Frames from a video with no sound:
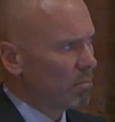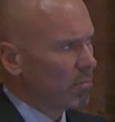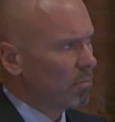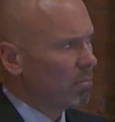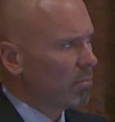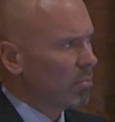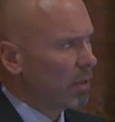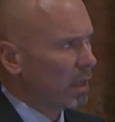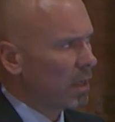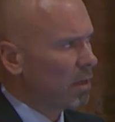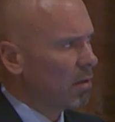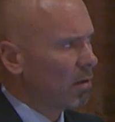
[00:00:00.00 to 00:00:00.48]

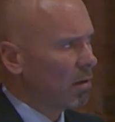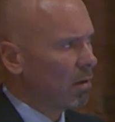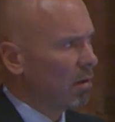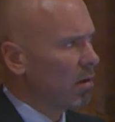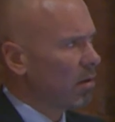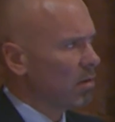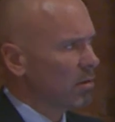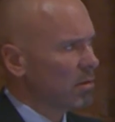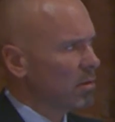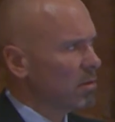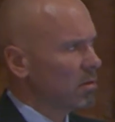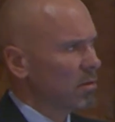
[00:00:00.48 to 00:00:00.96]

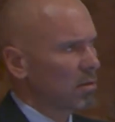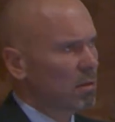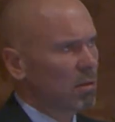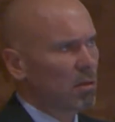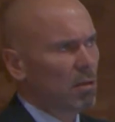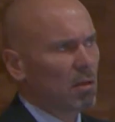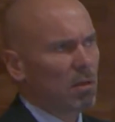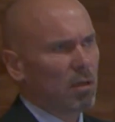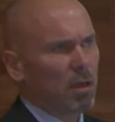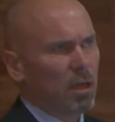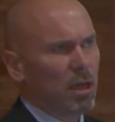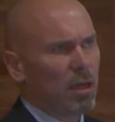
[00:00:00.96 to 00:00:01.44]
because
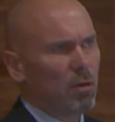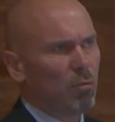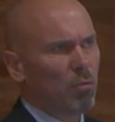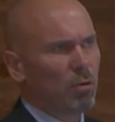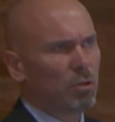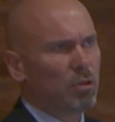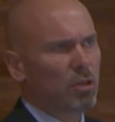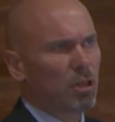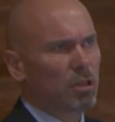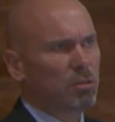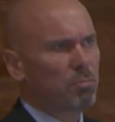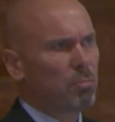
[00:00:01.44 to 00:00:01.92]
he
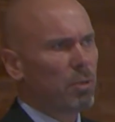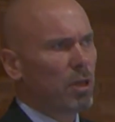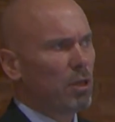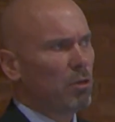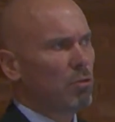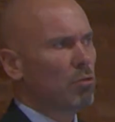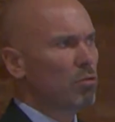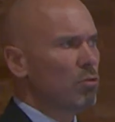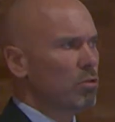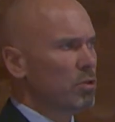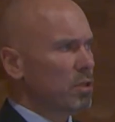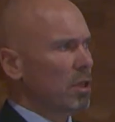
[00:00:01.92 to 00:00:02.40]
would just be
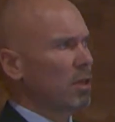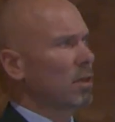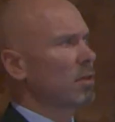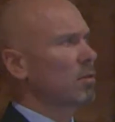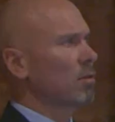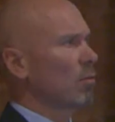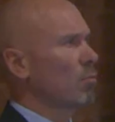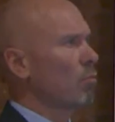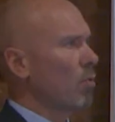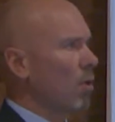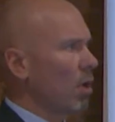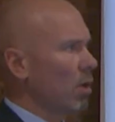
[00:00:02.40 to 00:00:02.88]
using
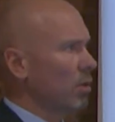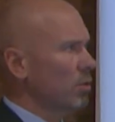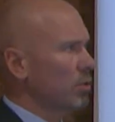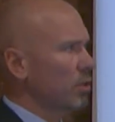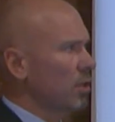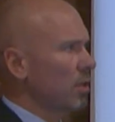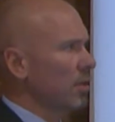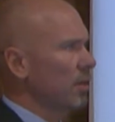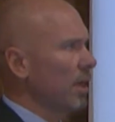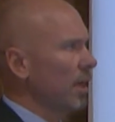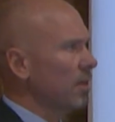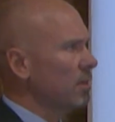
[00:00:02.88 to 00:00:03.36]
the watch,
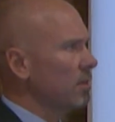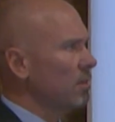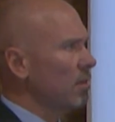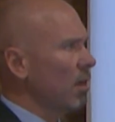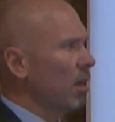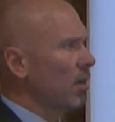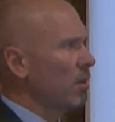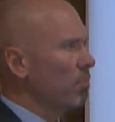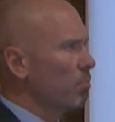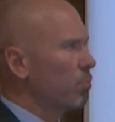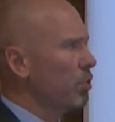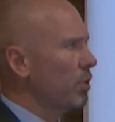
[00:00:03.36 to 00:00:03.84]
and that's
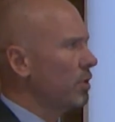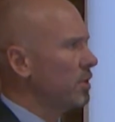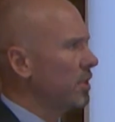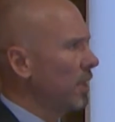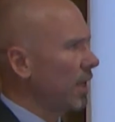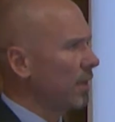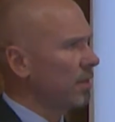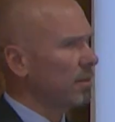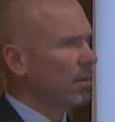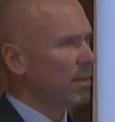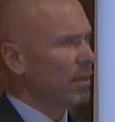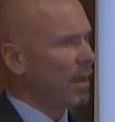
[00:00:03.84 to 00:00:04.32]
not a
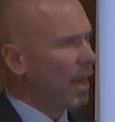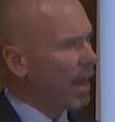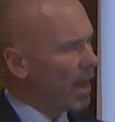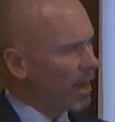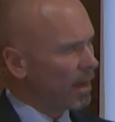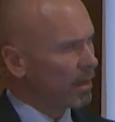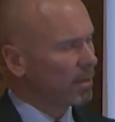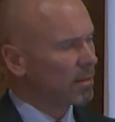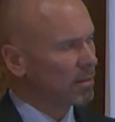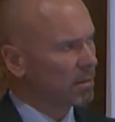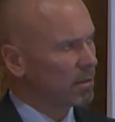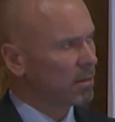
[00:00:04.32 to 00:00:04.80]
protected
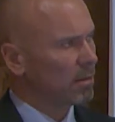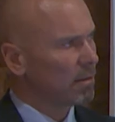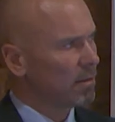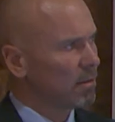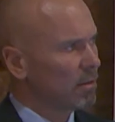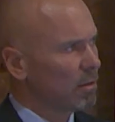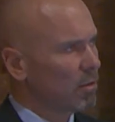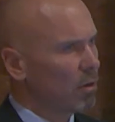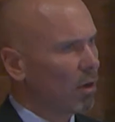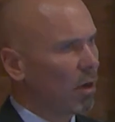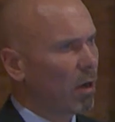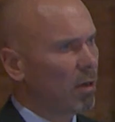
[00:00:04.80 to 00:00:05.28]
act
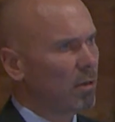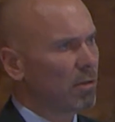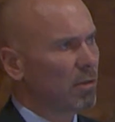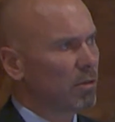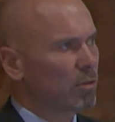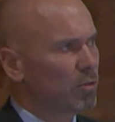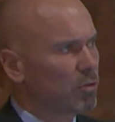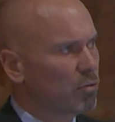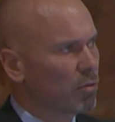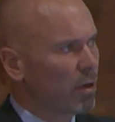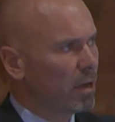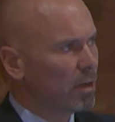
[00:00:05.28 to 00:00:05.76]
under
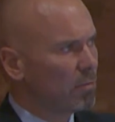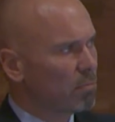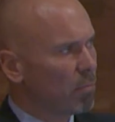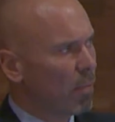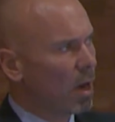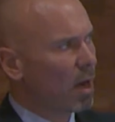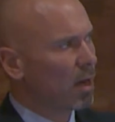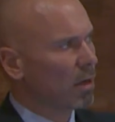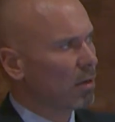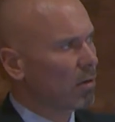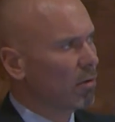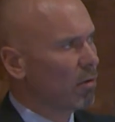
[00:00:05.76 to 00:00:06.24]

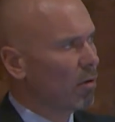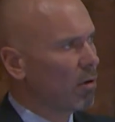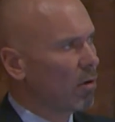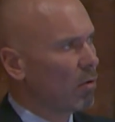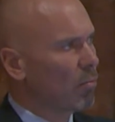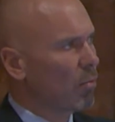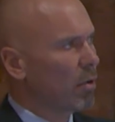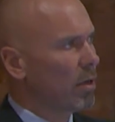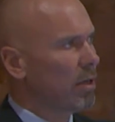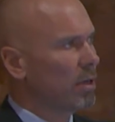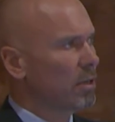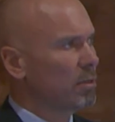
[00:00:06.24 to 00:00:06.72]
trademark law.
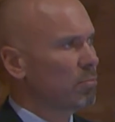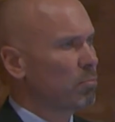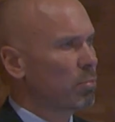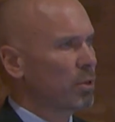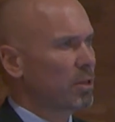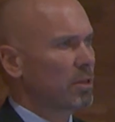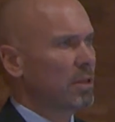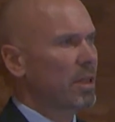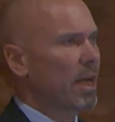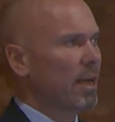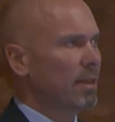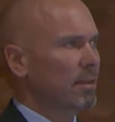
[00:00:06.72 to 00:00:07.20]
What is
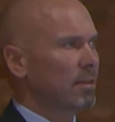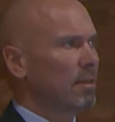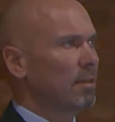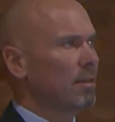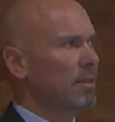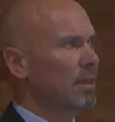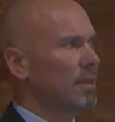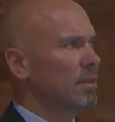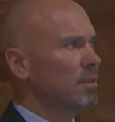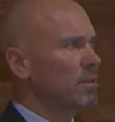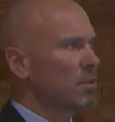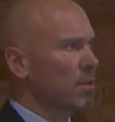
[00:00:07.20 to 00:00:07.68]
protected
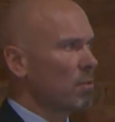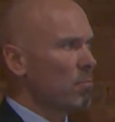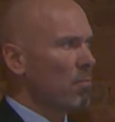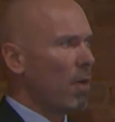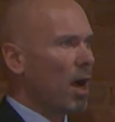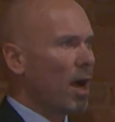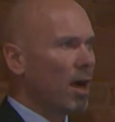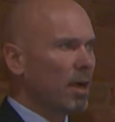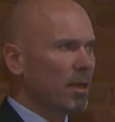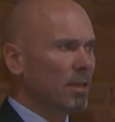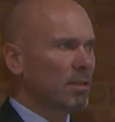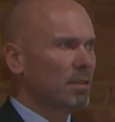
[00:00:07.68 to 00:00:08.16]
is the
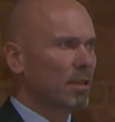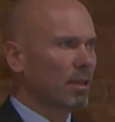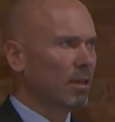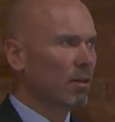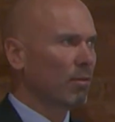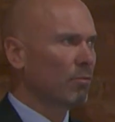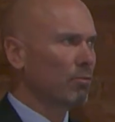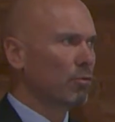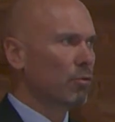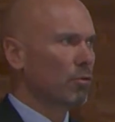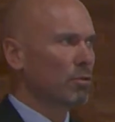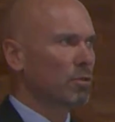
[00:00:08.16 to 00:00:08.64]
marketing
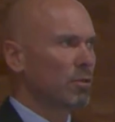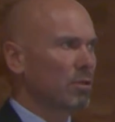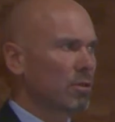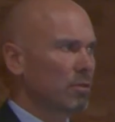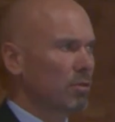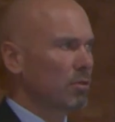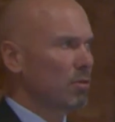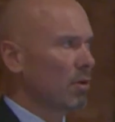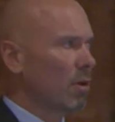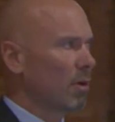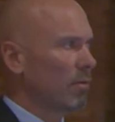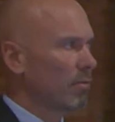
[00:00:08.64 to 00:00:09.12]
of goods and
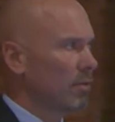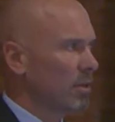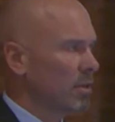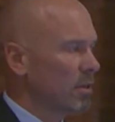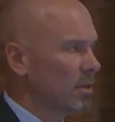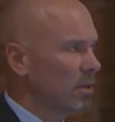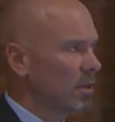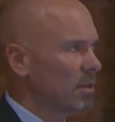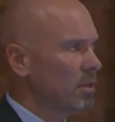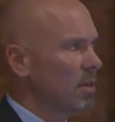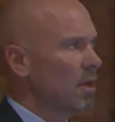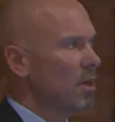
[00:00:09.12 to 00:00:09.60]

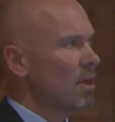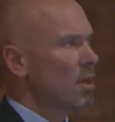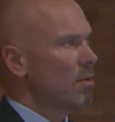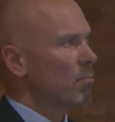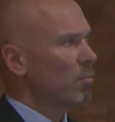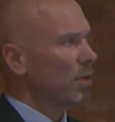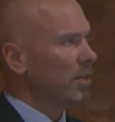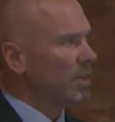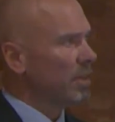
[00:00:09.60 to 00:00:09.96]
services, but